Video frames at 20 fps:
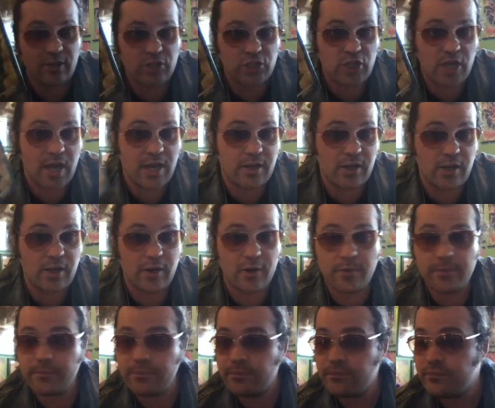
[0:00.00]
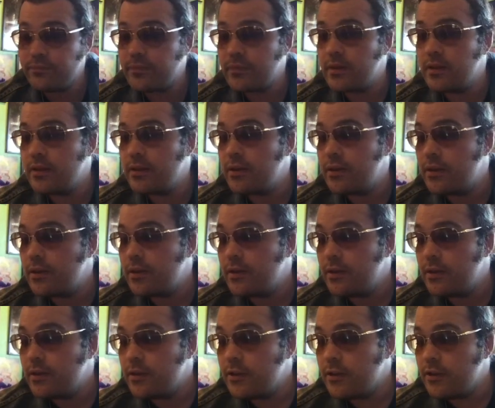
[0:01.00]
shot here.
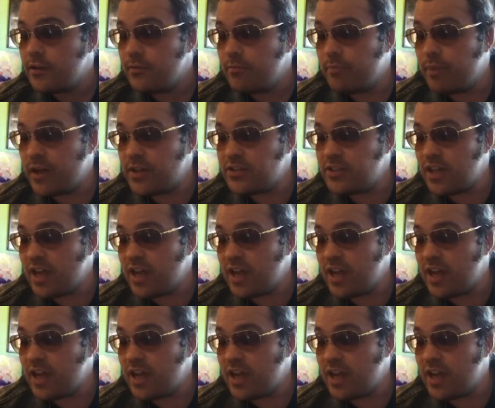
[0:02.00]
But